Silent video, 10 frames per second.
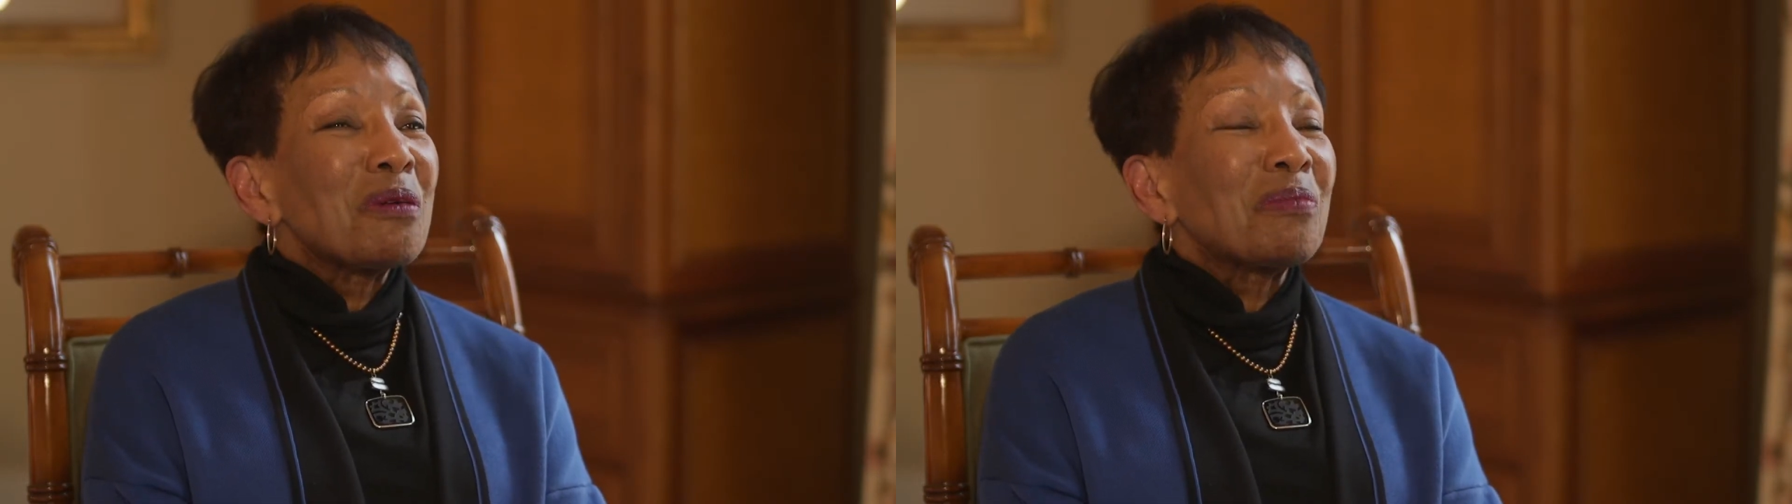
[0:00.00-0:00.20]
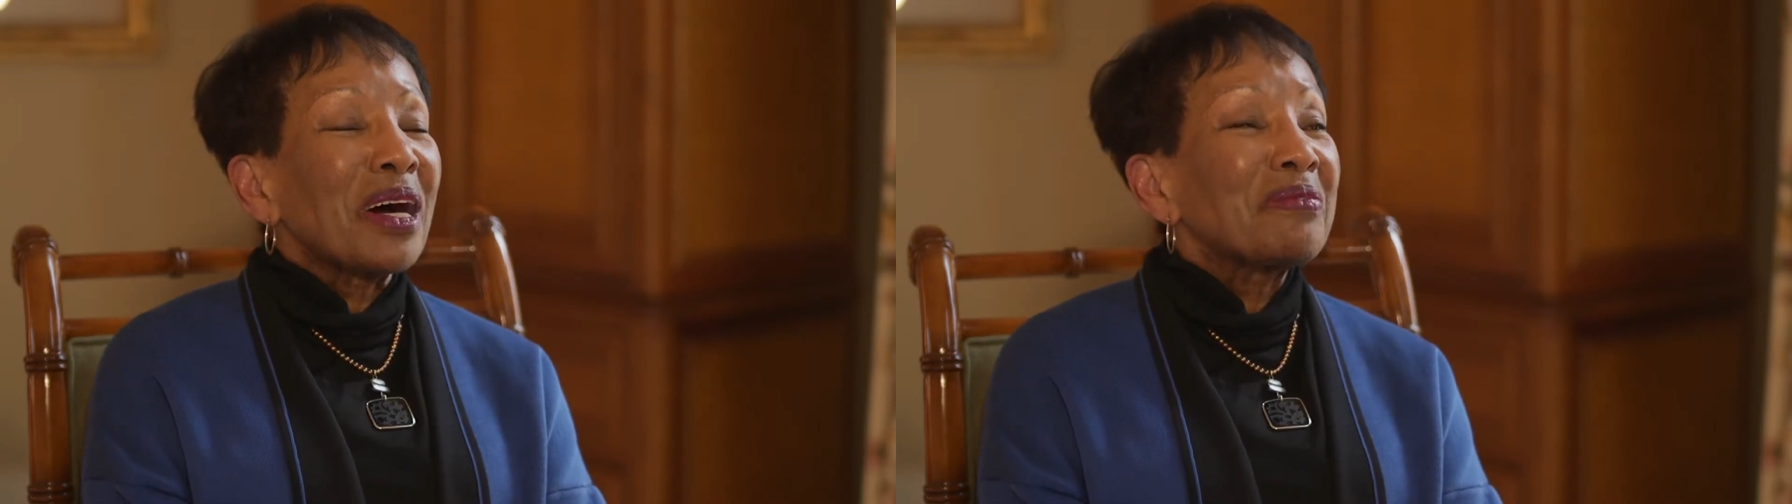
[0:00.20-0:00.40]

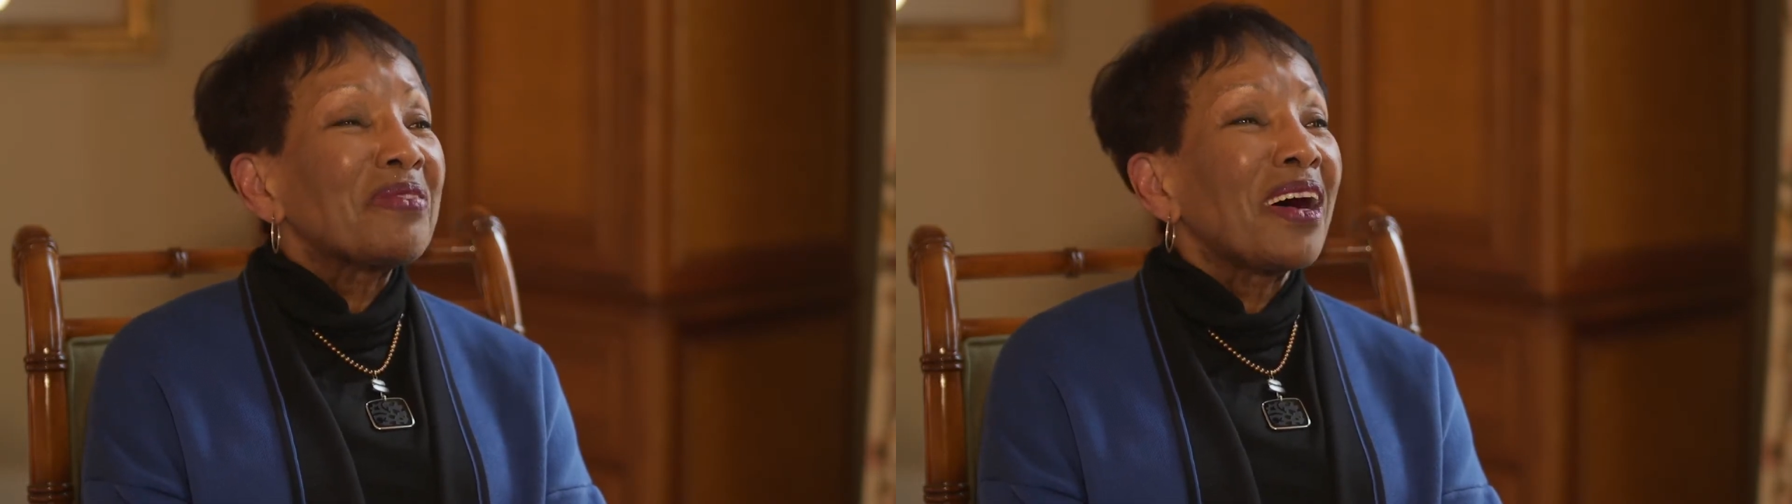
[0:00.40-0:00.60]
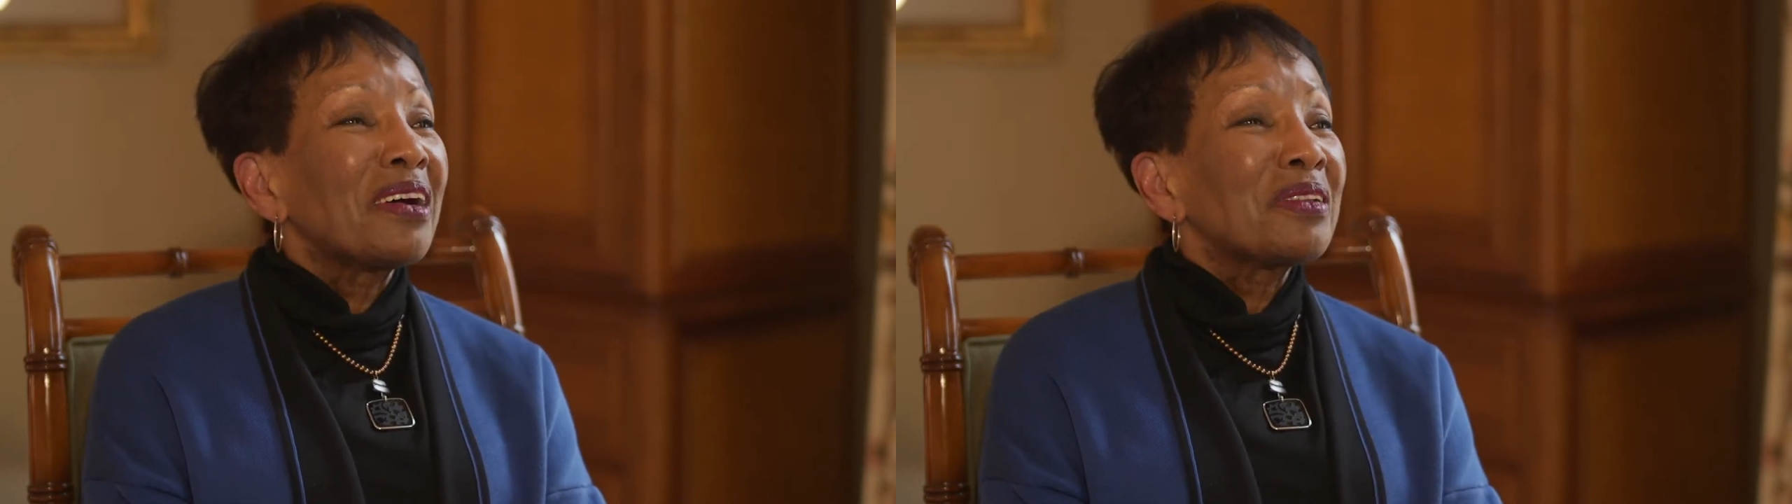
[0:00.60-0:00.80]
my
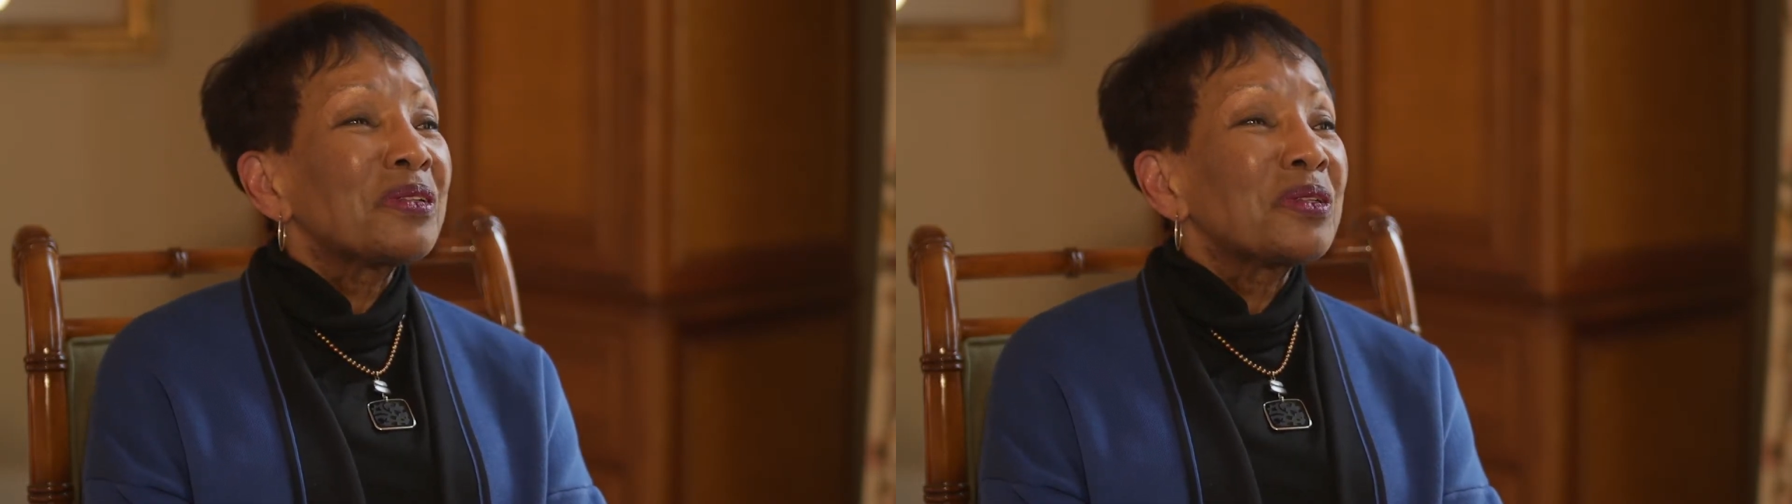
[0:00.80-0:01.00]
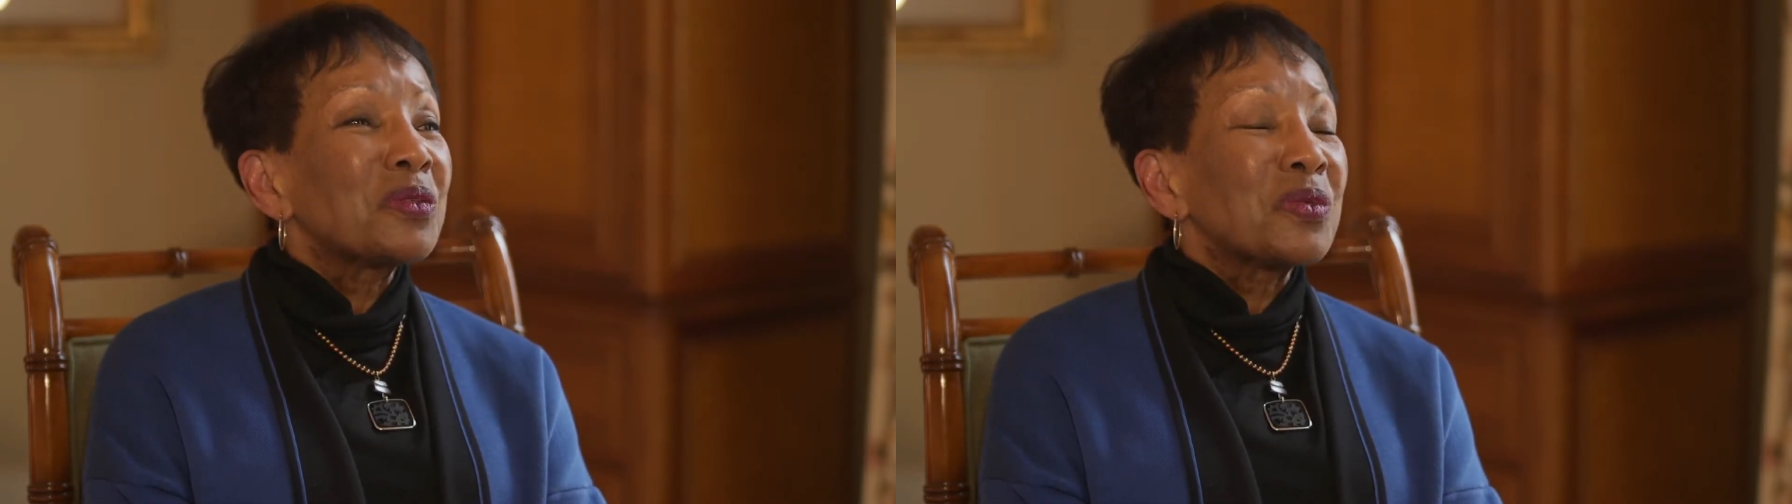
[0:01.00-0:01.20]
father